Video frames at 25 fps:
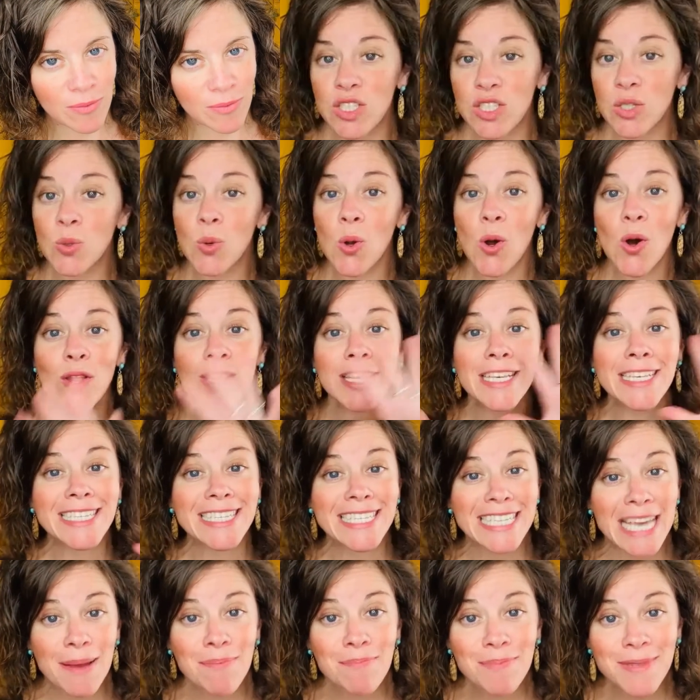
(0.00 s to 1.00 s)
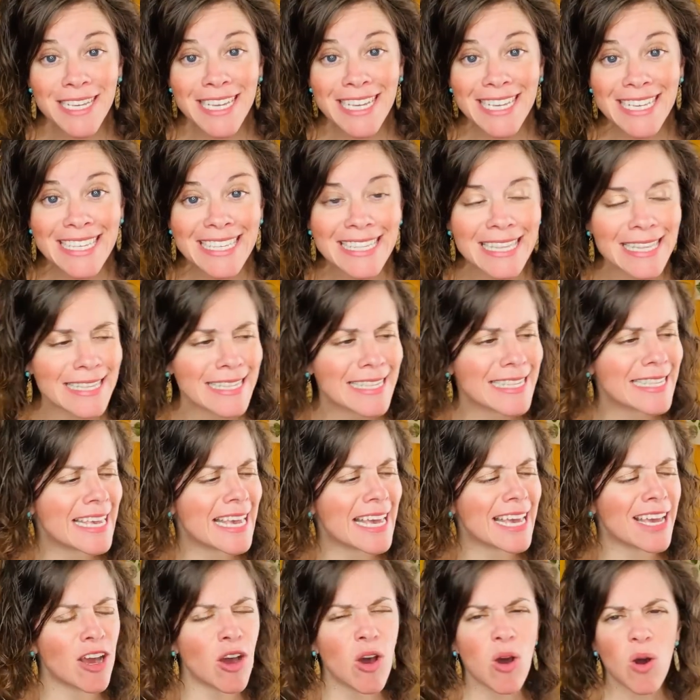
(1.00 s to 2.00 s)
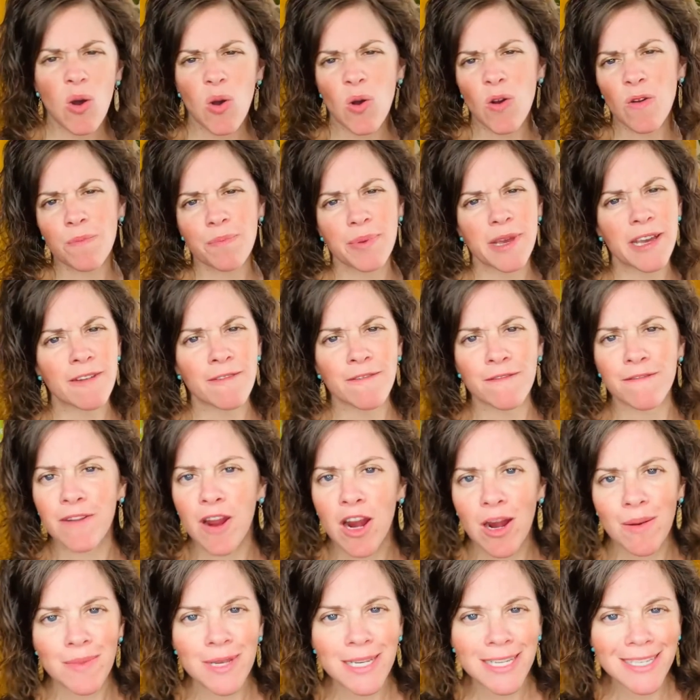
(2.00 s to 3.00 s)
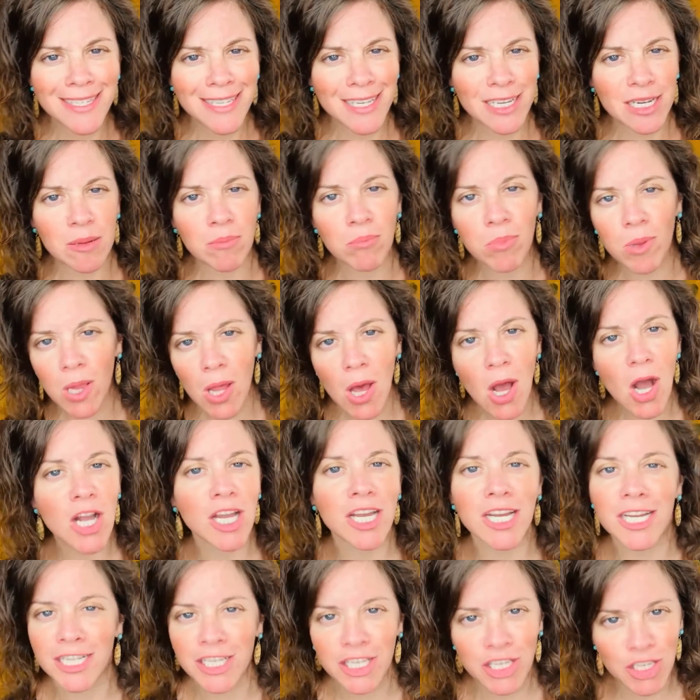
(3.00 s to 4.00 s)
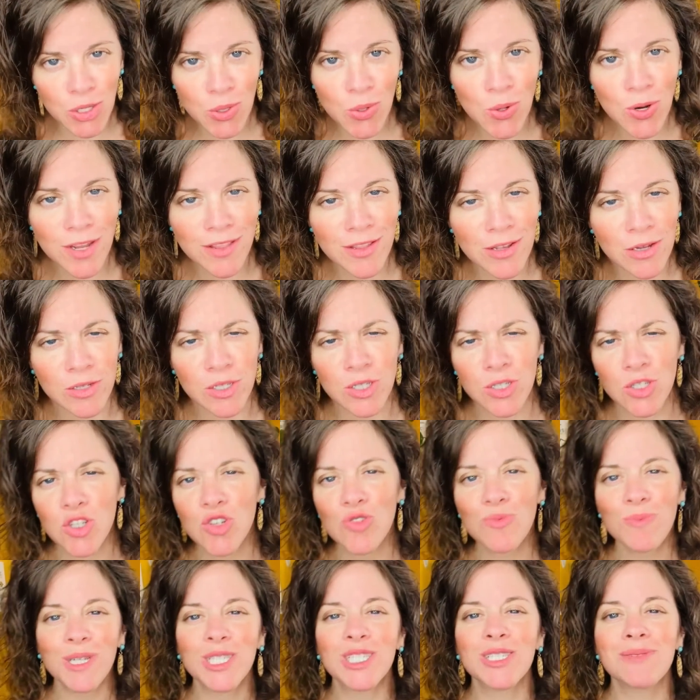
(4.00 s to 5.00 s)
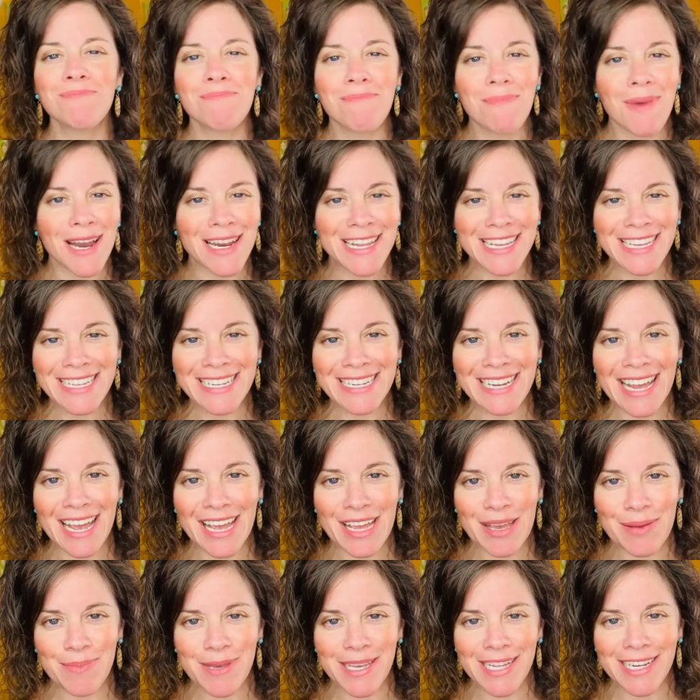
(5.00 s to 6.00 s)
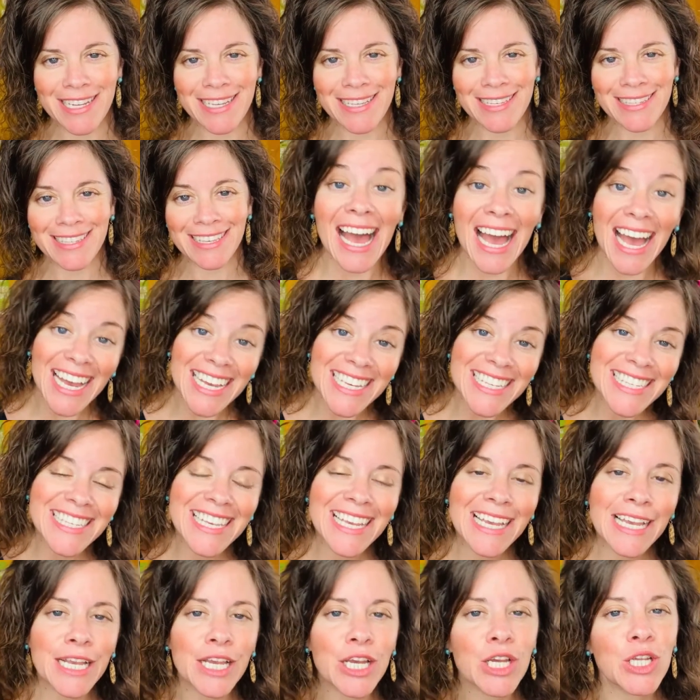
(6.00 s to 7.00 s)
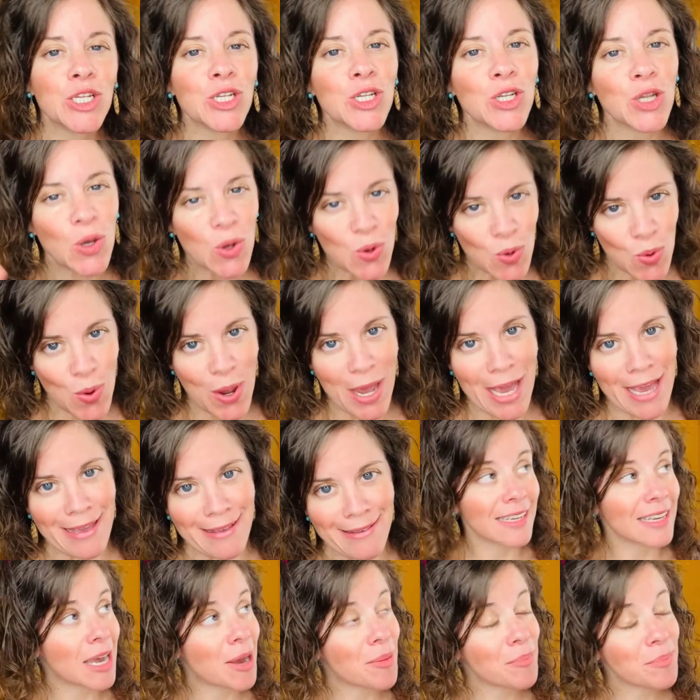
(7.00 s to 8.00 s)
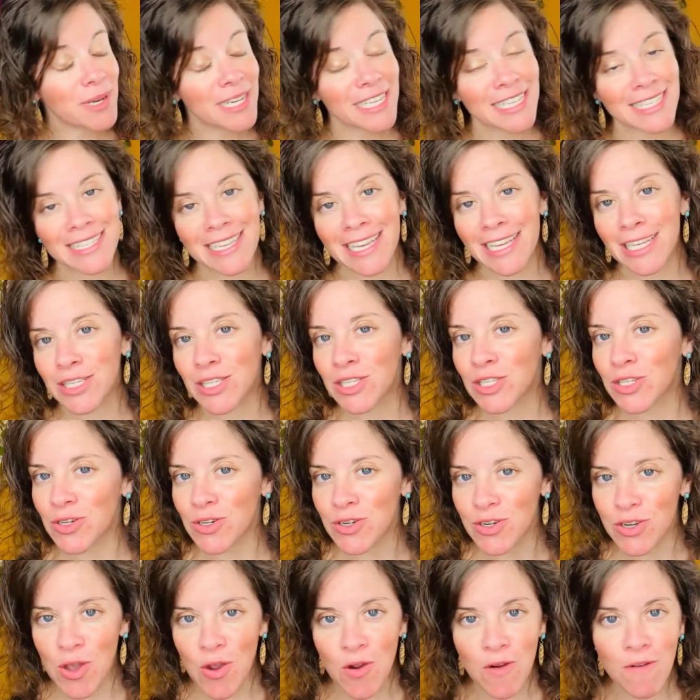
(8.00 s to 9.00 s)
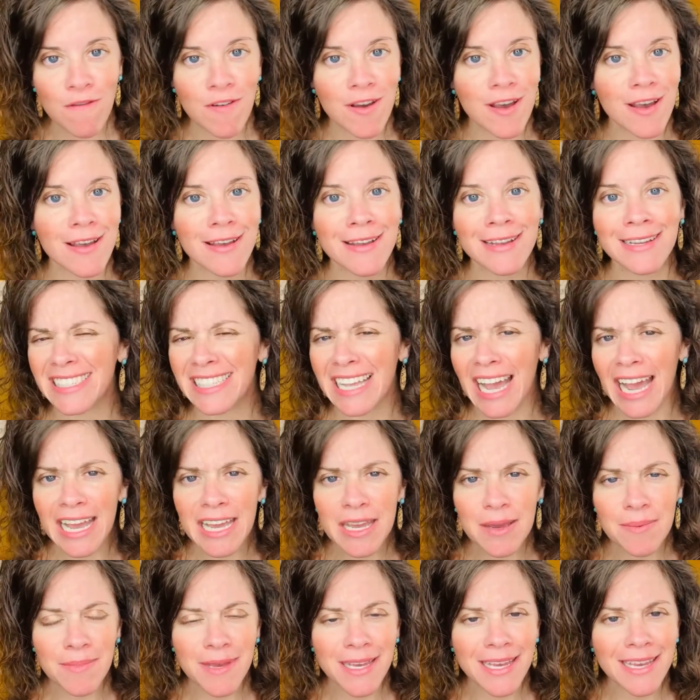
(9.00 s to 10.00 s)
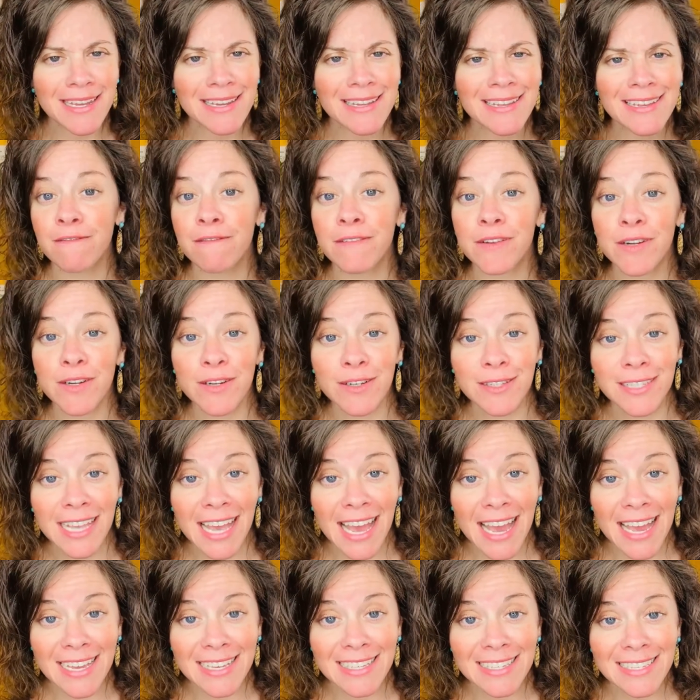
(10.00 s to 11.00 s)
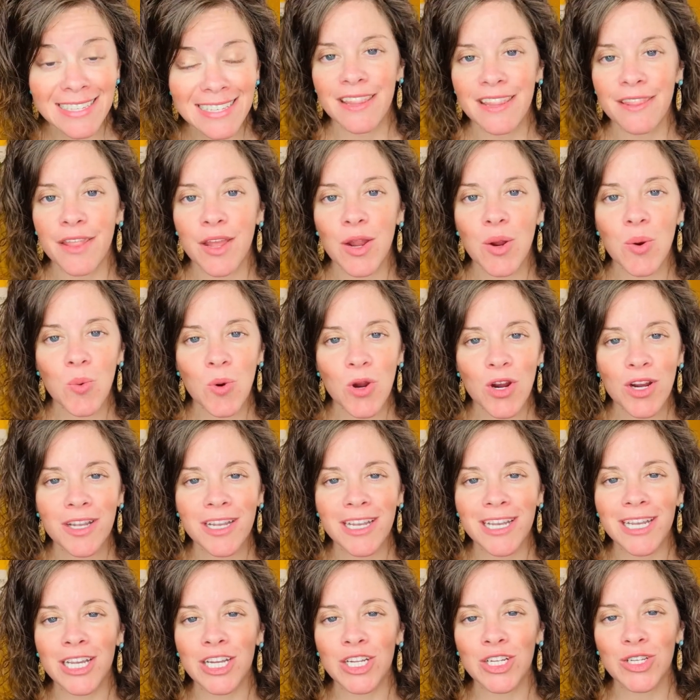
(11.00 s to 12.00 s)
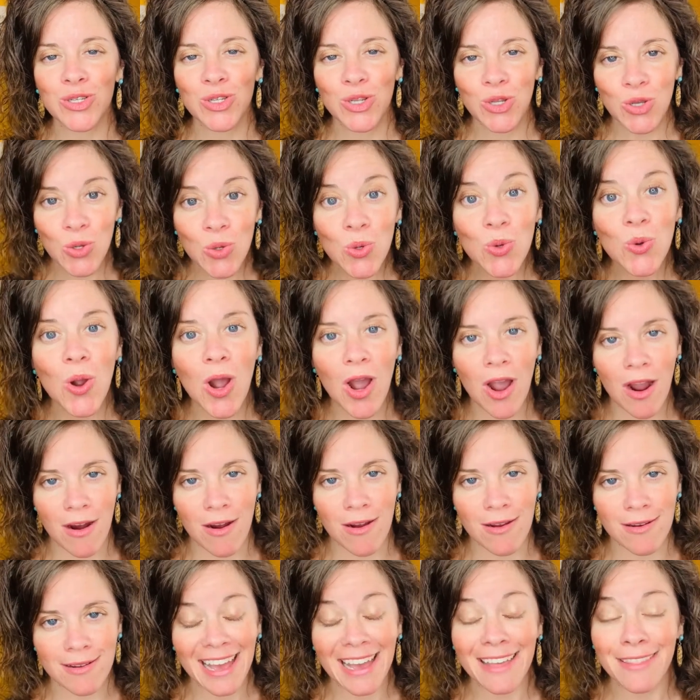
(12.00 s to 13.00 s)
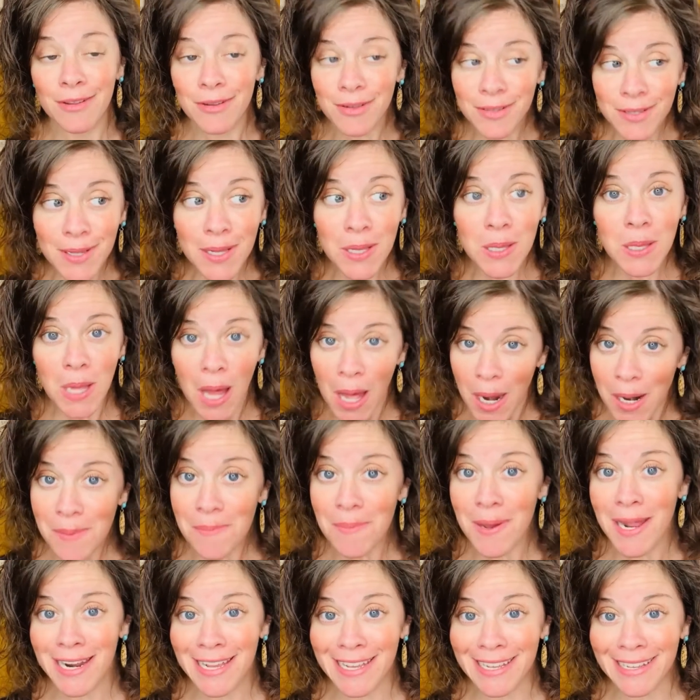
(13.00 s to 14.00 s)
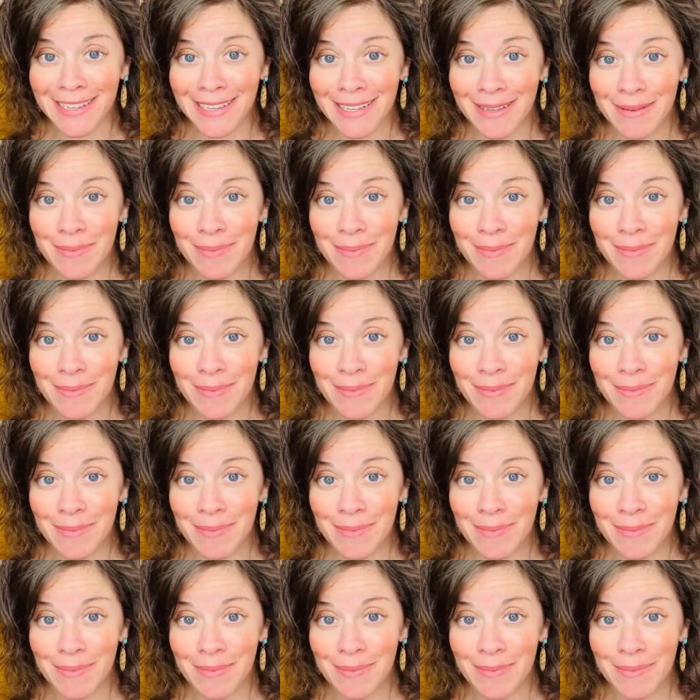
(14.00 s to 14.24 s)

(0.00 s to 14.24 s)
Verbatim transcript: To all the skeptics that say, oh, big pharma is gonna block a cure, there's too much money in diabetes, I say no way. Companies like Sernova, Diamed, Vertex, they're working too hard. And there's a lot of money